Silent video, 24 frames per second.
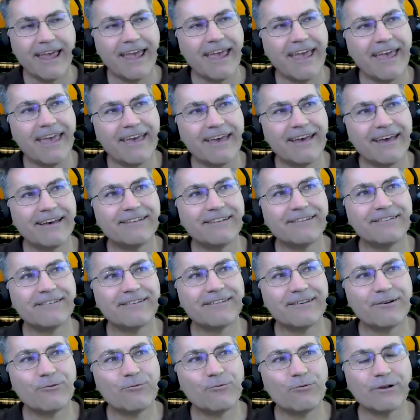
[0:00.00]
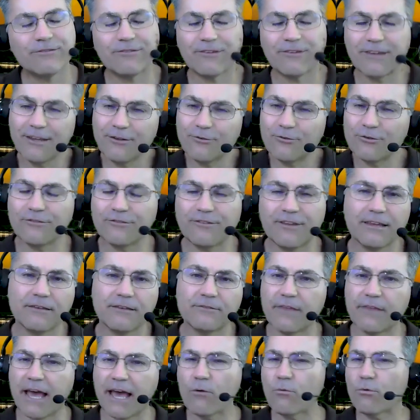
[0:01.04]
And what's interesting
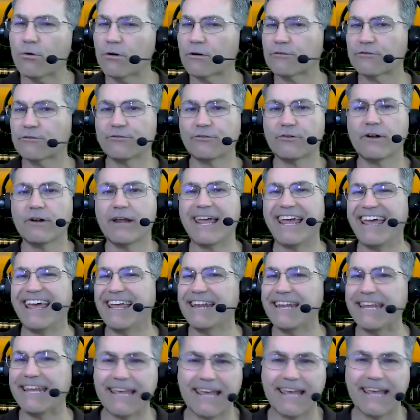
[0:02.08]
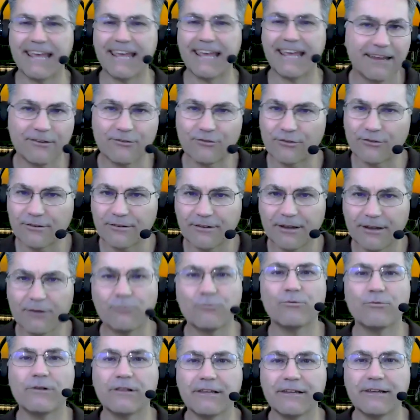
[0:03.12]
is that works for any age. It
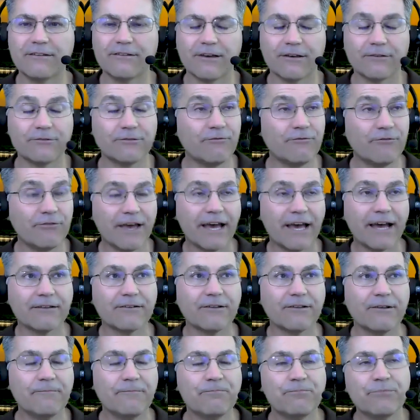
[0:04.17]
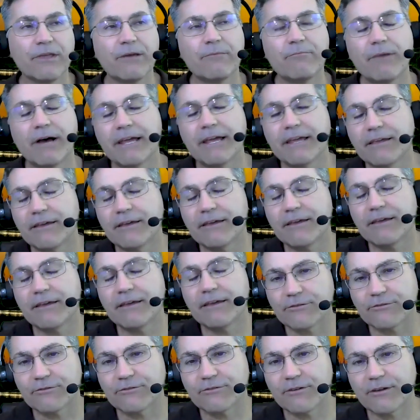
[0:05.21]
really does. In fact, my
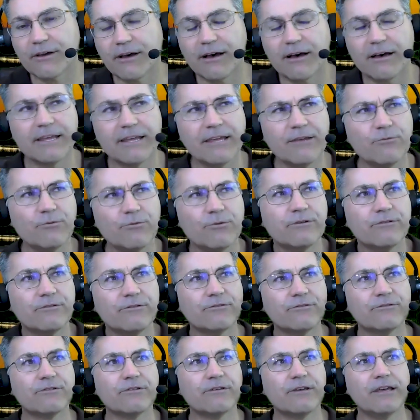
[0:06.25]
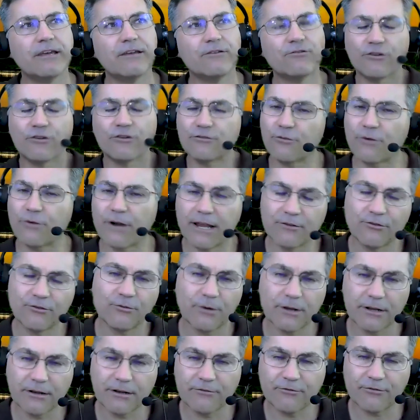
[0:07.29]
youngest, he had just
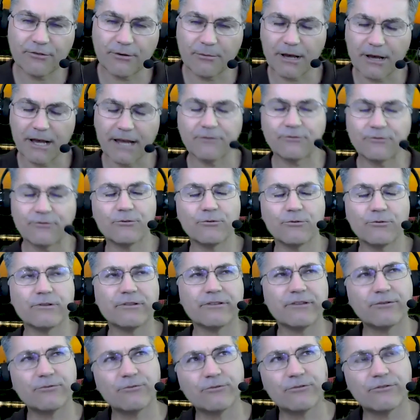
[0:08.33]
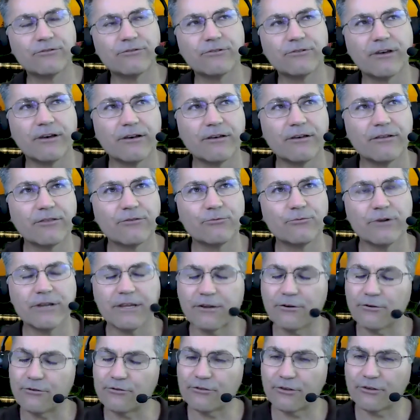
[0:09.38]
graduated from high school, and this was 3
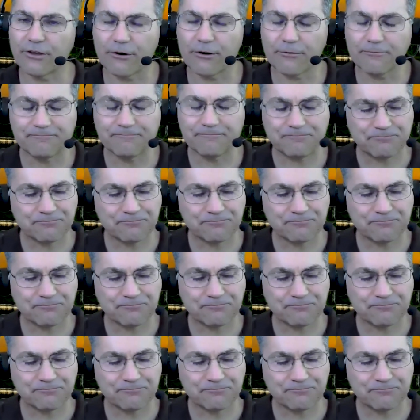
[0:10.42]
years ago.